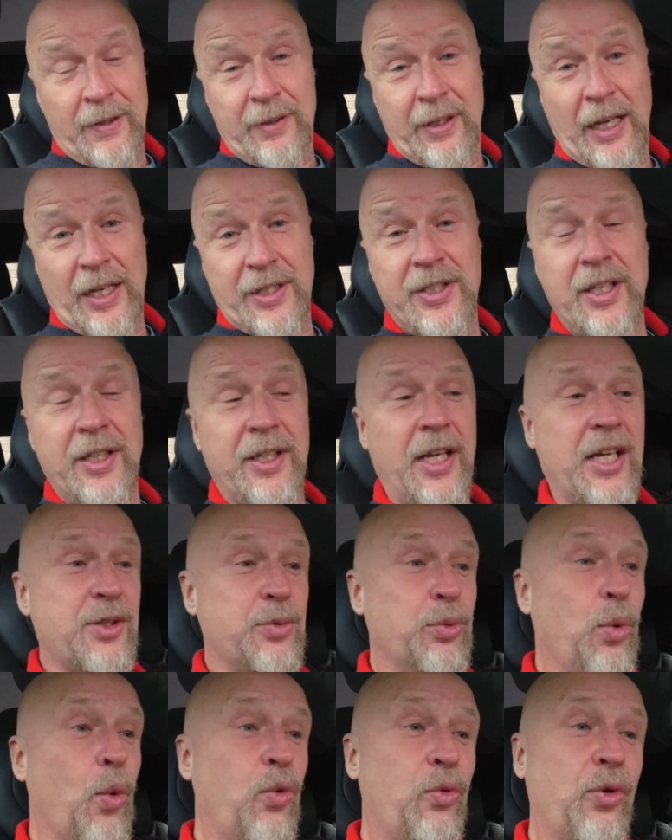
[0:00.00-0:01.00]
that's it.
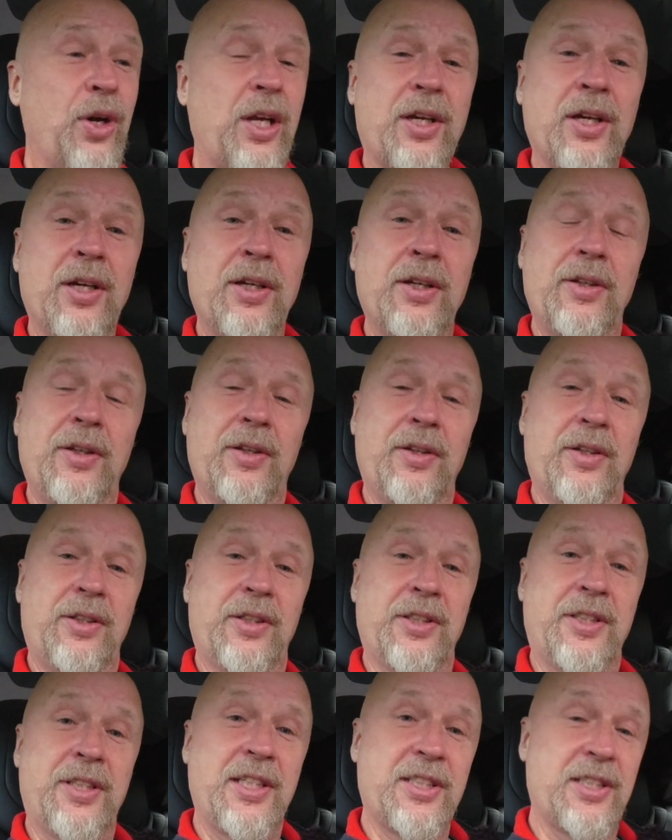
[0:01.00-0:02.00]
That's Wolfric,
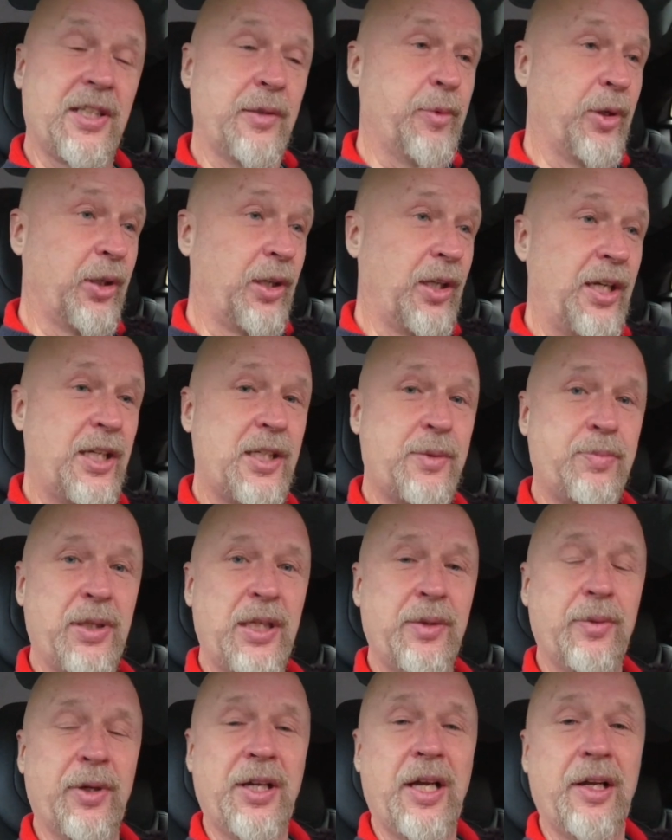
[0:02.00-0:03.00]
the Tesla Model S
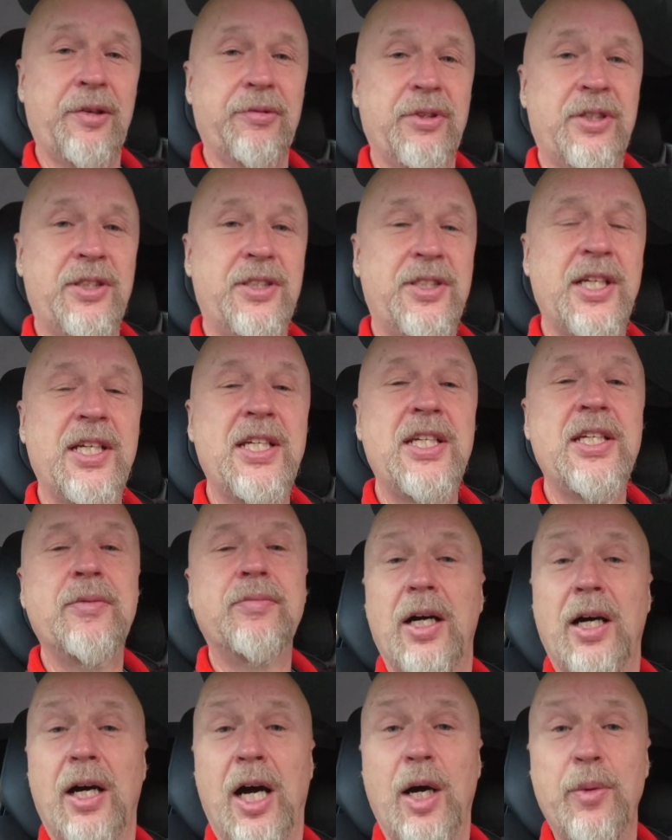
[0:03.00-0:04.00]
P100D.
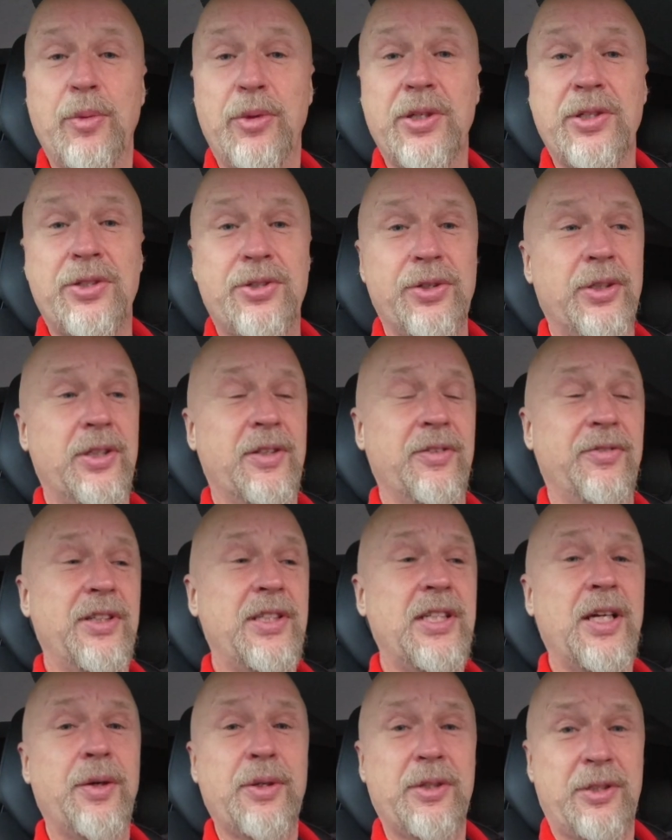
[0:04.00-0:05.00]
I hope you enjoyed the
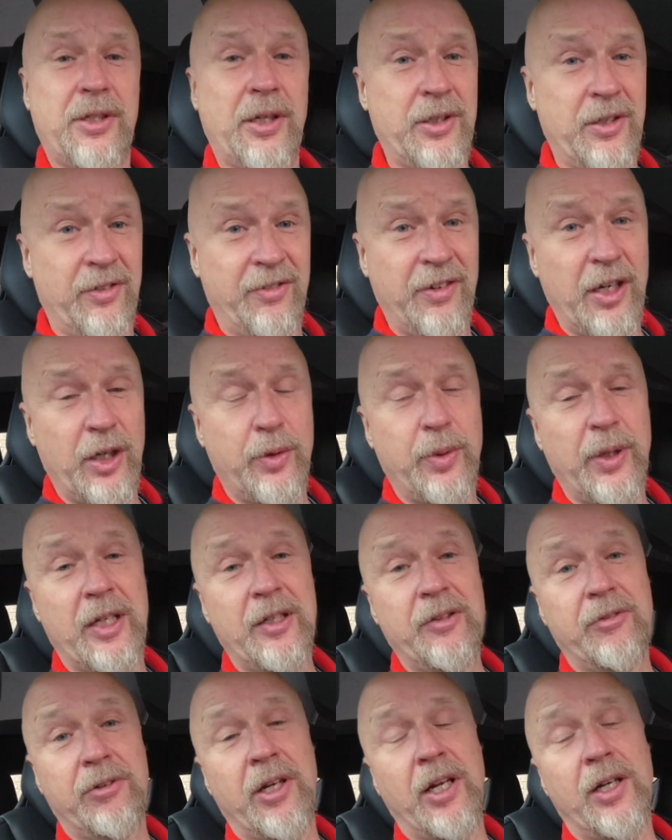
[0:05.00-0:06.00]
video. It's only a very quick
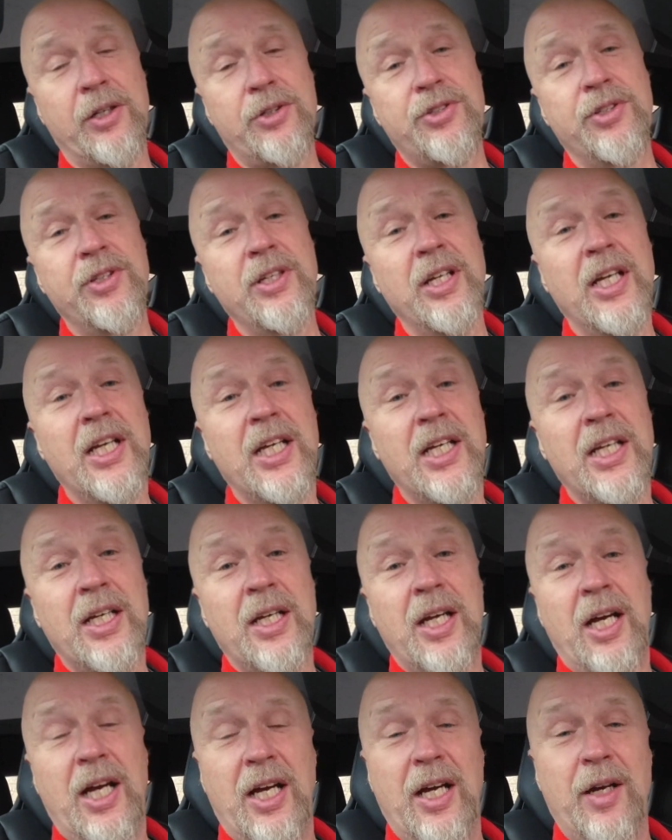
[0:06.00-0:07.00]
introduction.
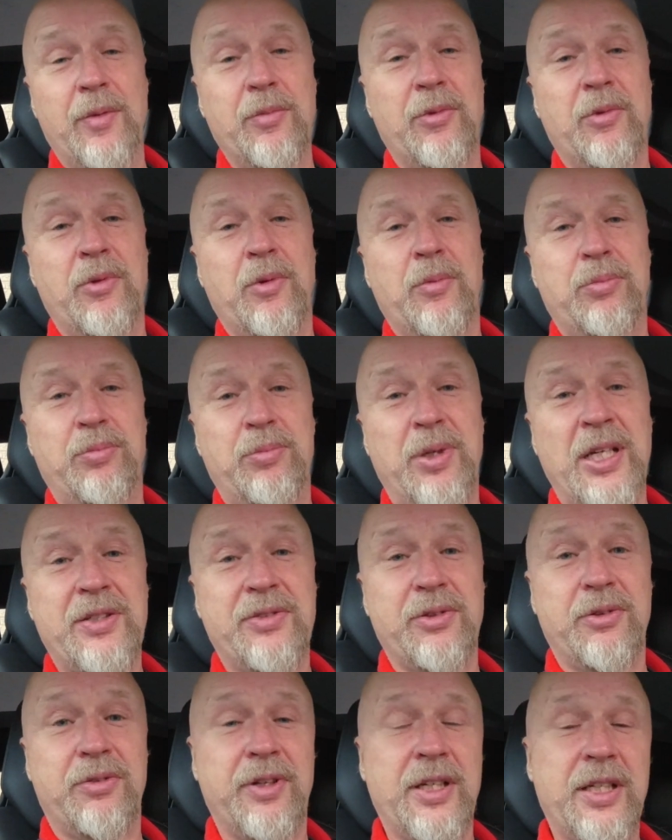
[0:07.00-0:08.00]
Please
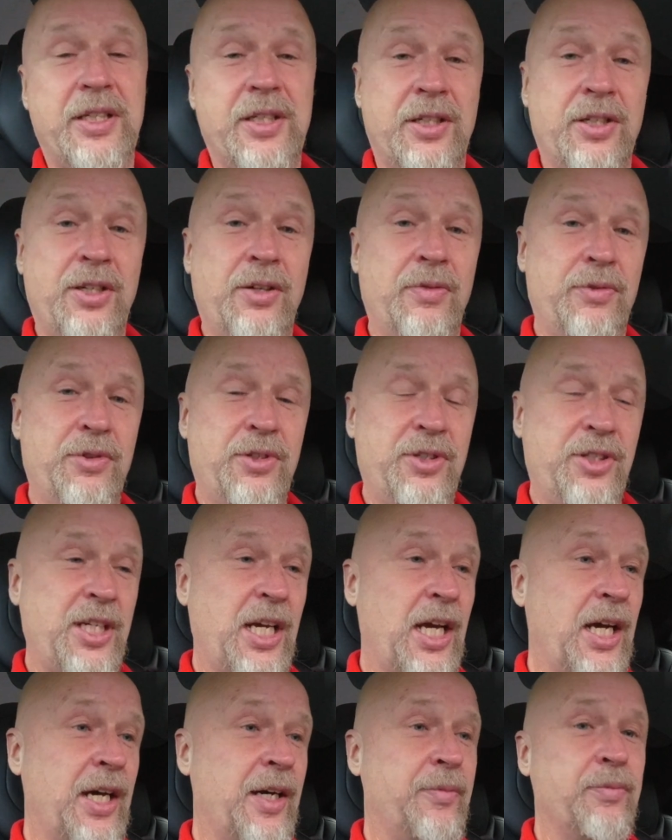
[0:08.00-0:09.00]
feel free to
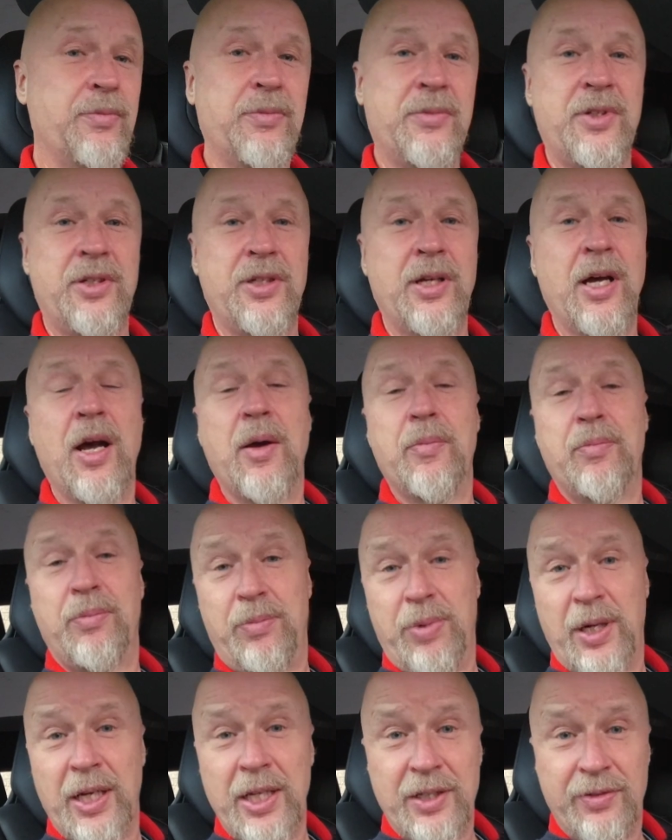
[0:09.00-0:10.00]
share.
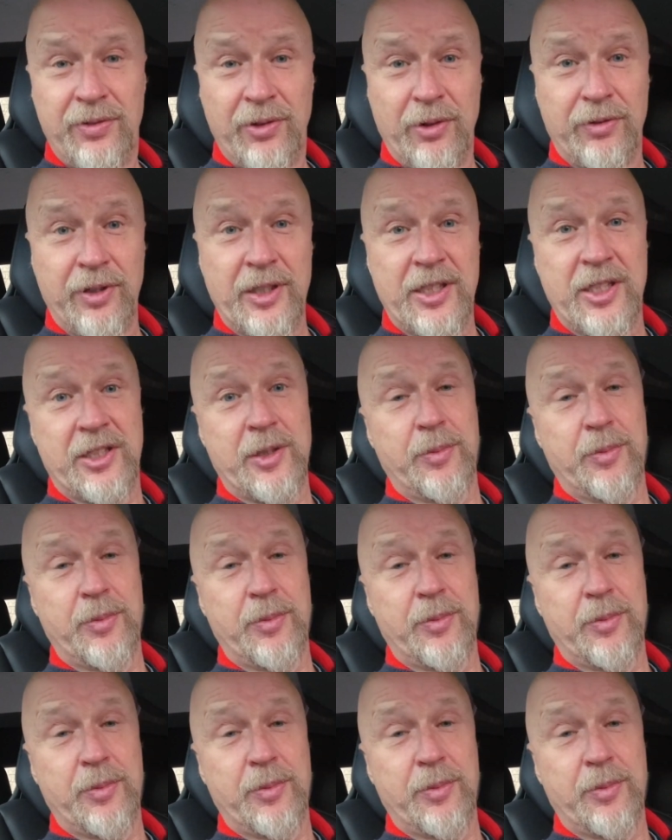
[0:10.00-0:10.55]
Please feel free to